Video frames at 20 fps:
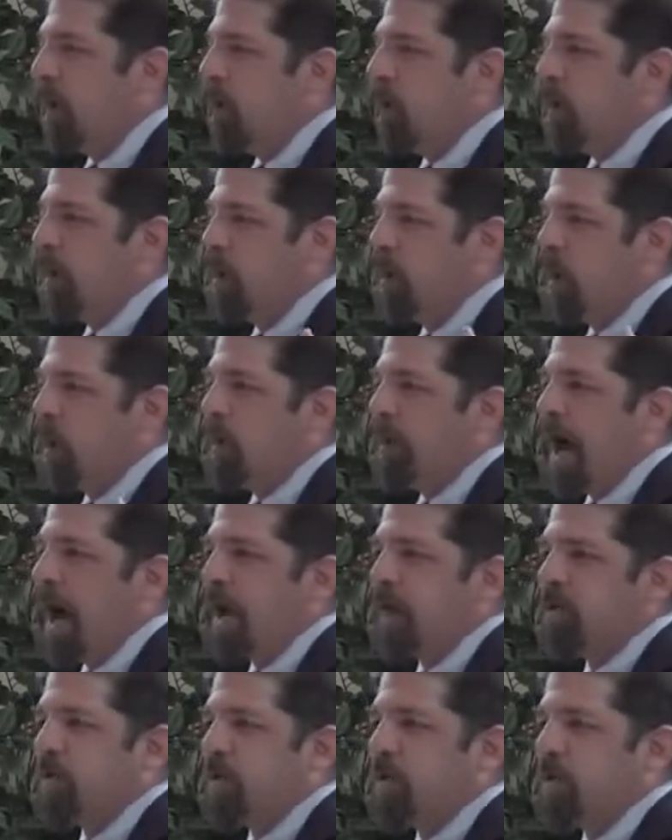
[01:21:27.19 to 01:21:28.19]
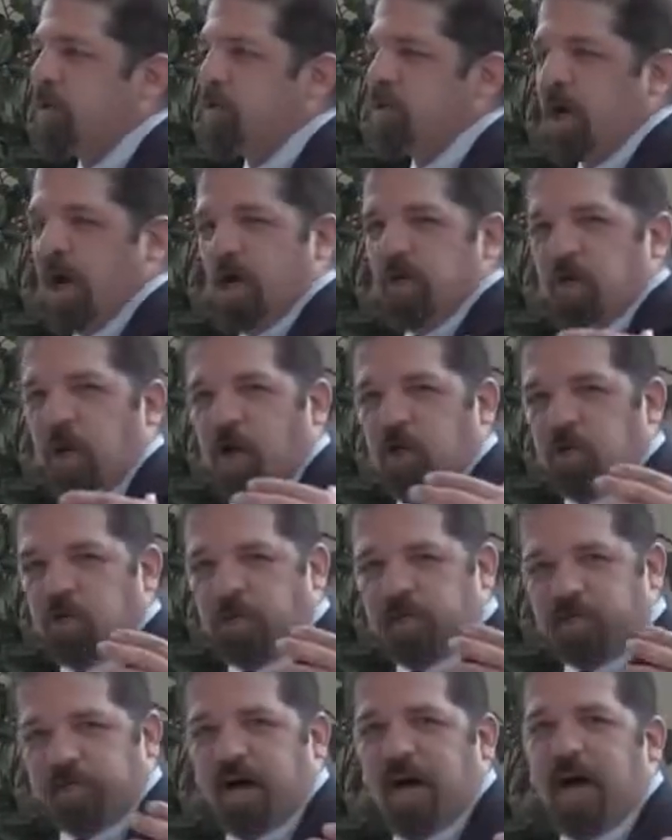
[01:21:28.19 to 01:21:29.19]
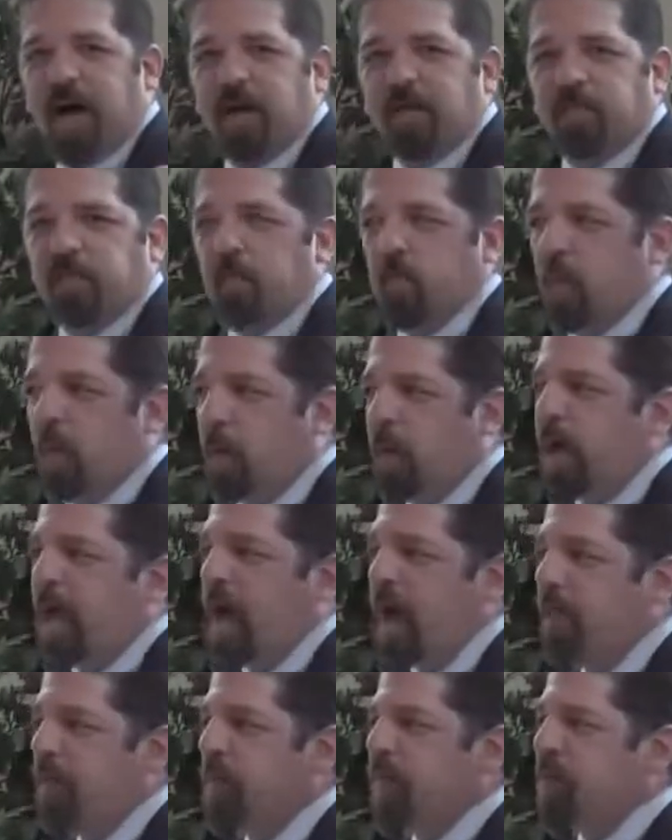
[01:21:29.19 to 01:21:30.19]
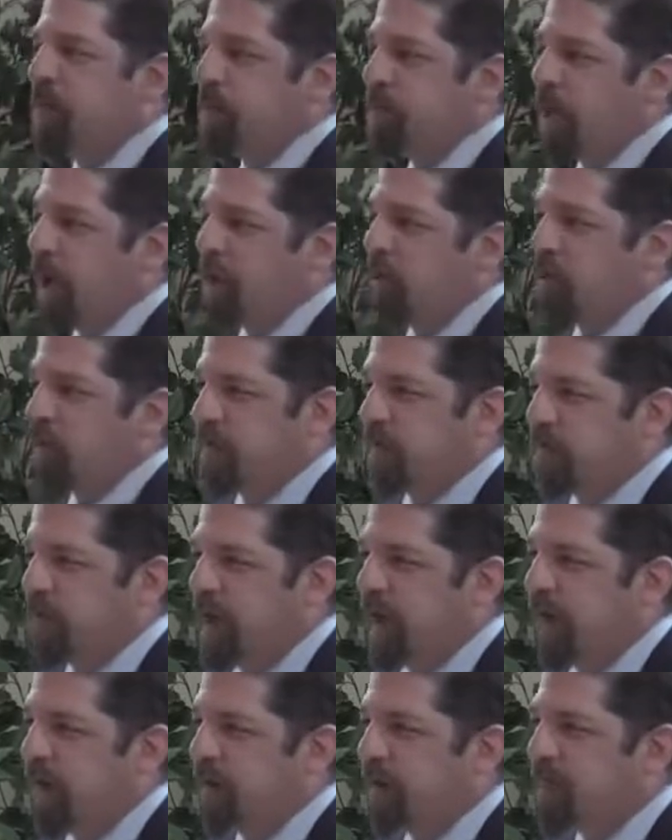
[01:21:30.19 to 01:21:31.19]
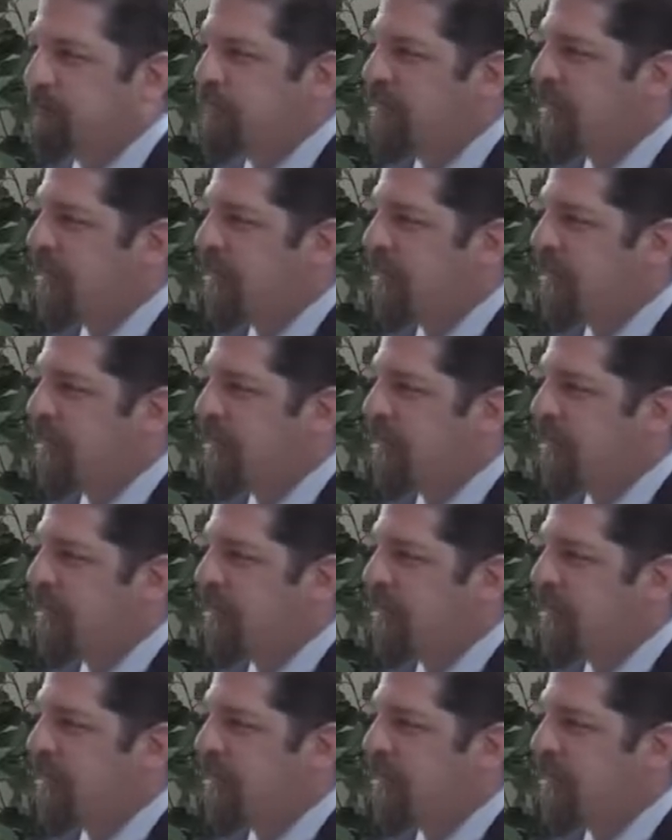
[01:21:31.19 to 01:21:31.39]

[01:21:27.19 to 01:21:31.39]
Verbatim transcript: when you go back to Joshua 5, what happens in Joshua 5?